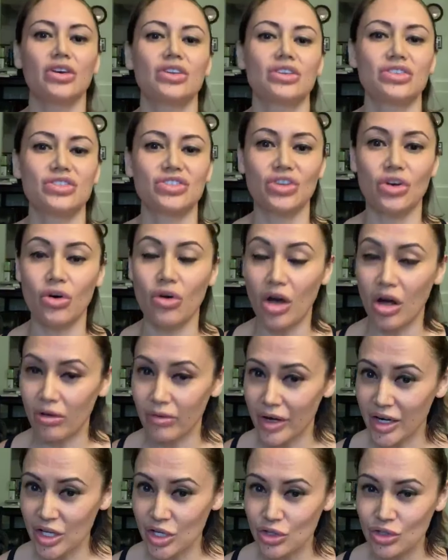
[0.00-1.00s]
So
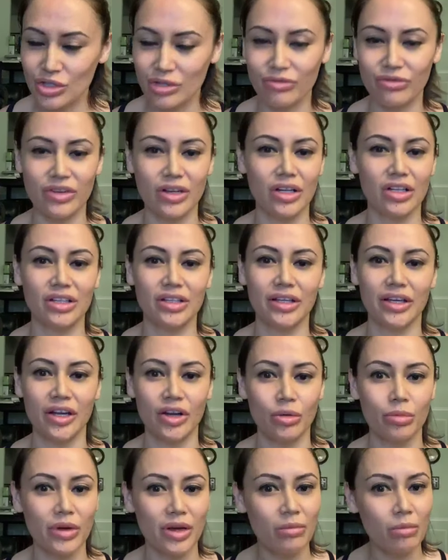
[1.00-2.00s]
already you should feel a little
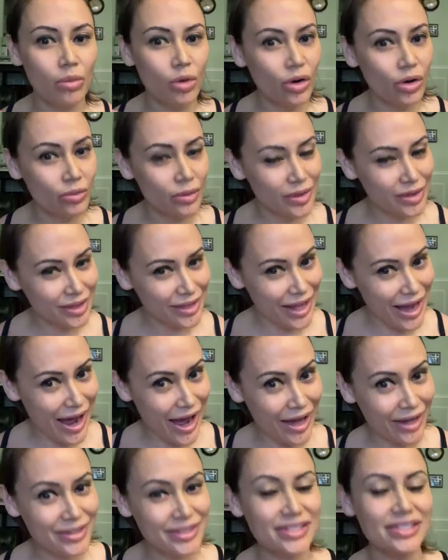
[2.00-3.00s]
bit more
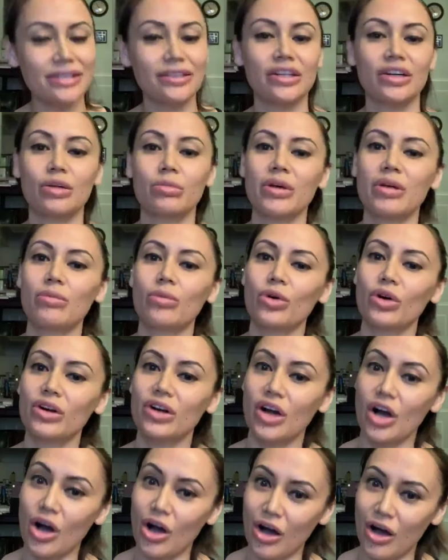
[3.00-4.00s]
relaxed, a little bit more
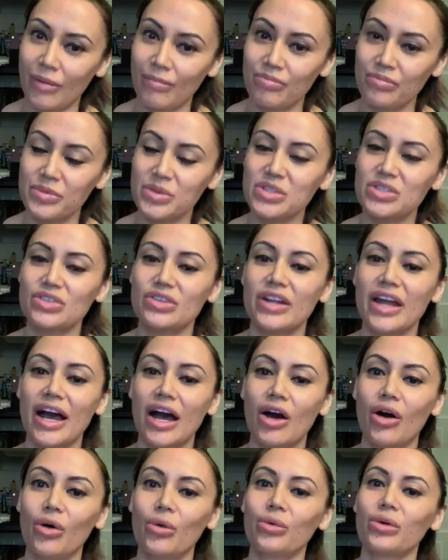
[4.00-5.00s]
calm. So
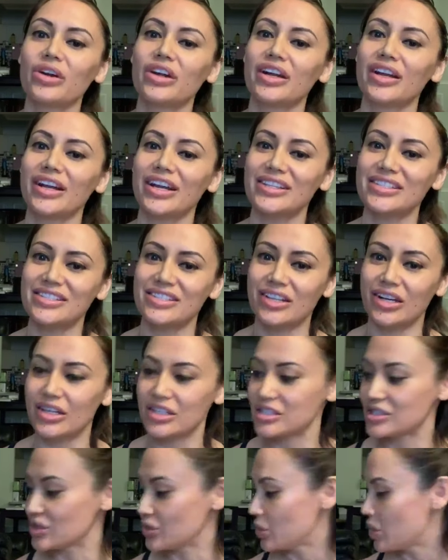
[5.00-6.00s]
now we're gonna get started.
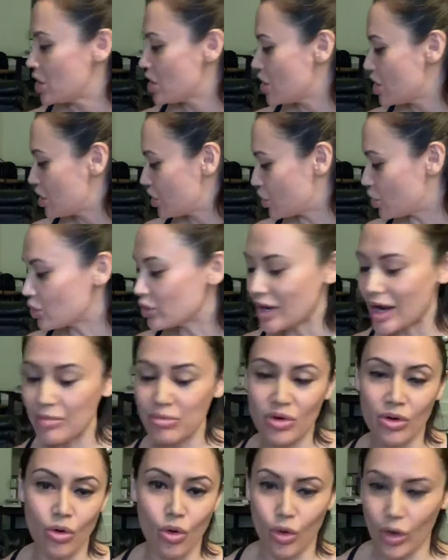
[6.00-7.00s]
So go grab
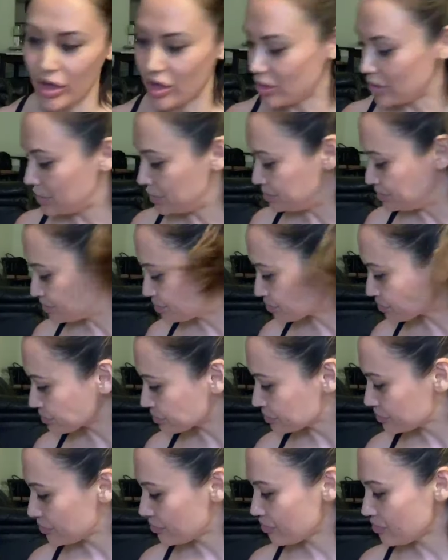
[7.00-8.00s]
your oil,
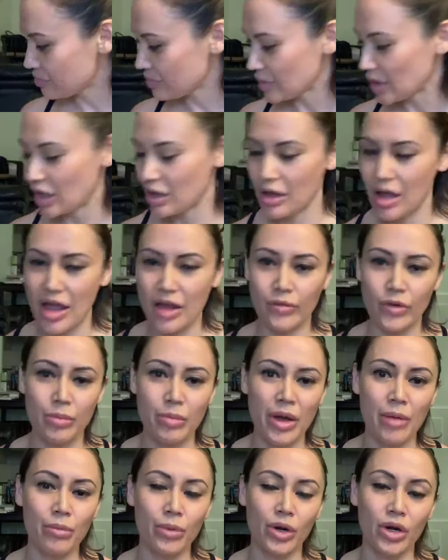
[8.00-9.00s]
and
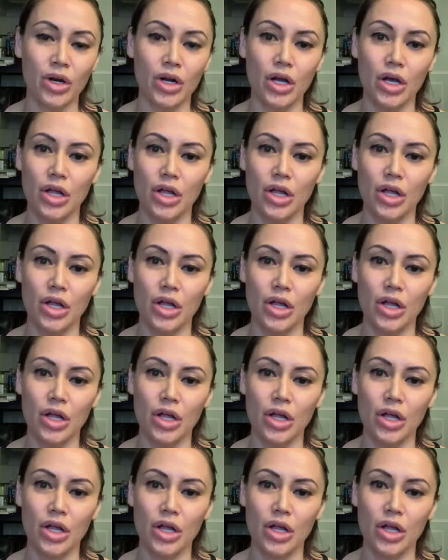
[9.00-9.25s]
remember,